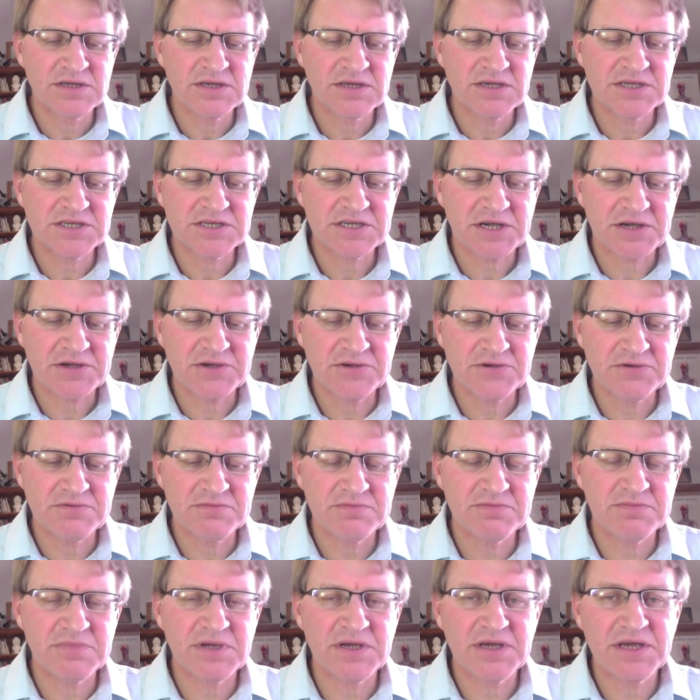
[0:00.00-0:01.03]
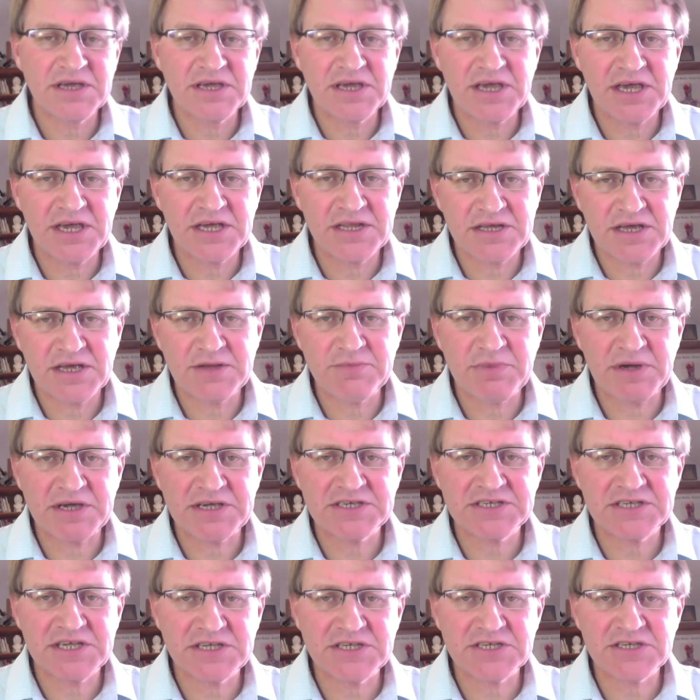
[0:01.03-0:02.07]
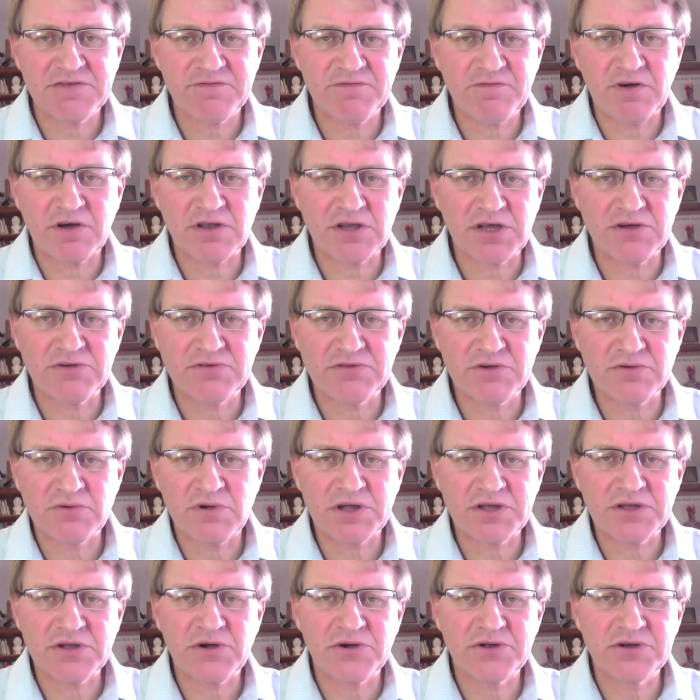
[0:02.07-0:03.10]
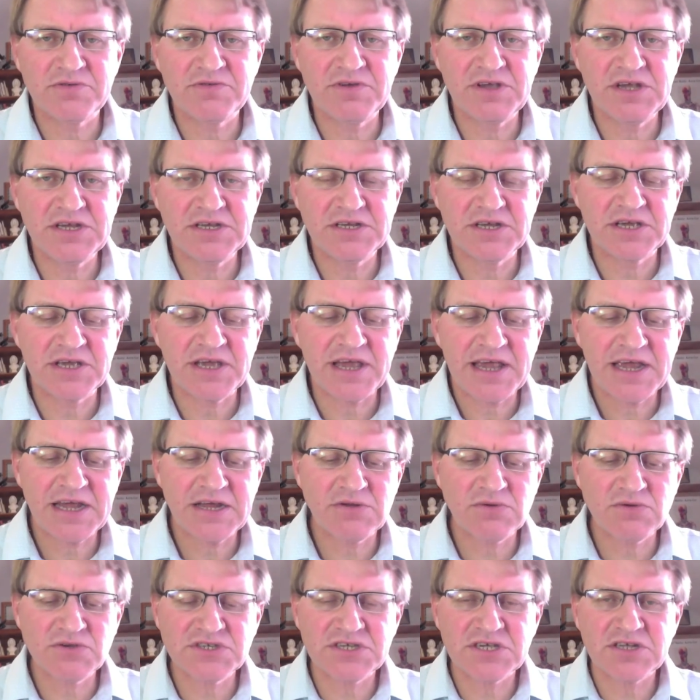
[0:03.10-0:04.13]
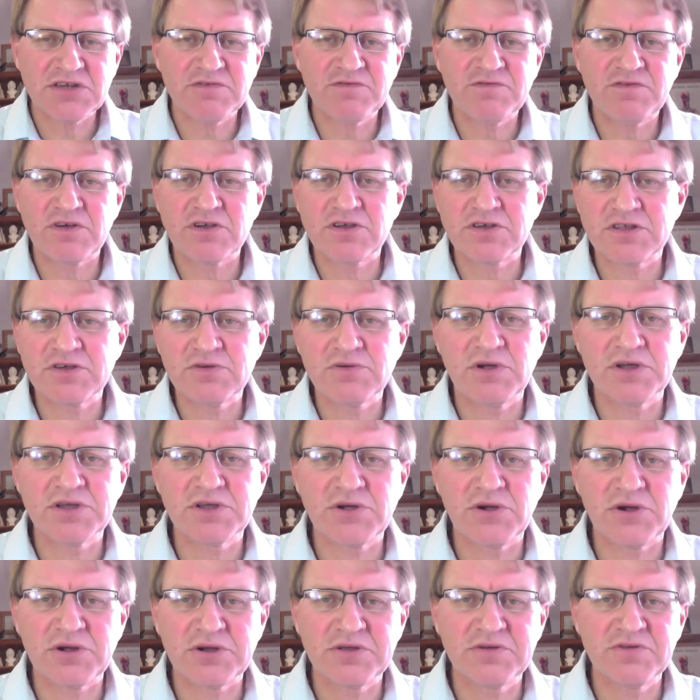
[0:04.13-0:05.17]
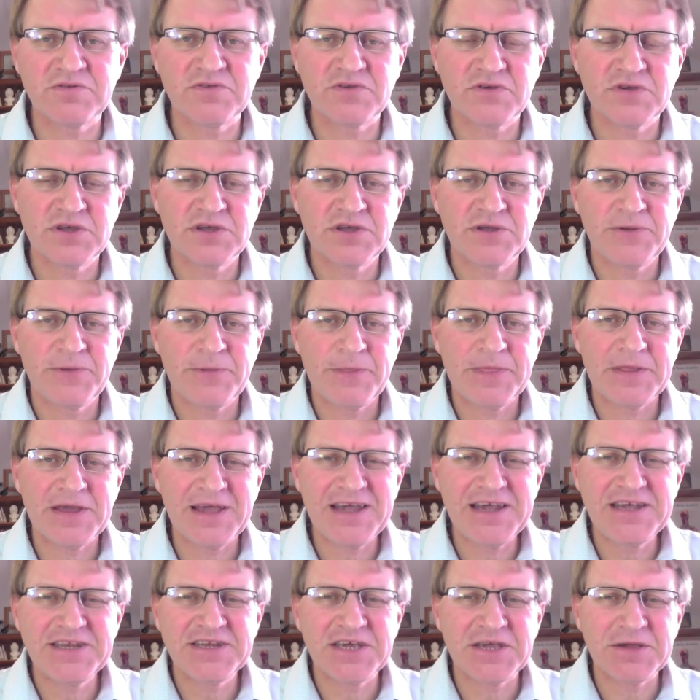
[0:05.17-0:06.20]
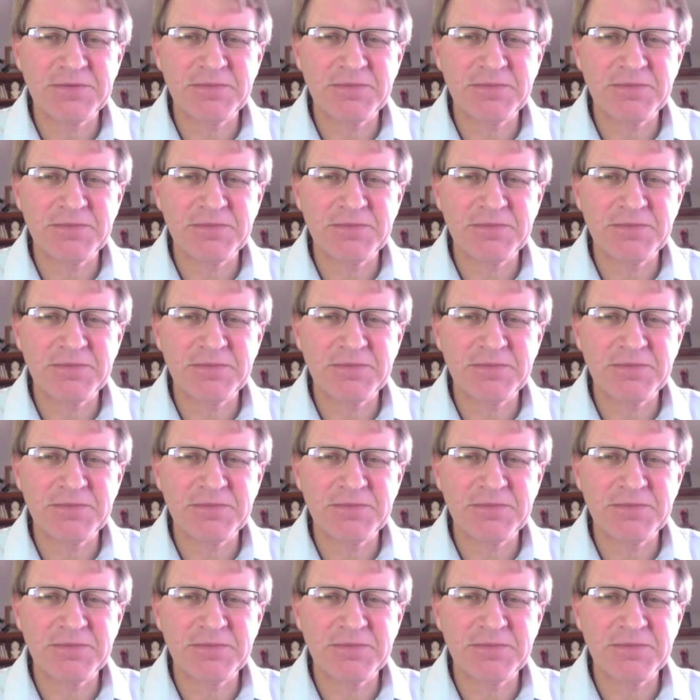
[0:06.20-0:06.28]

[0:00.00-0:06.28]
So again, it makes sense to follow the right kind of eating and also to follow the right kind of eating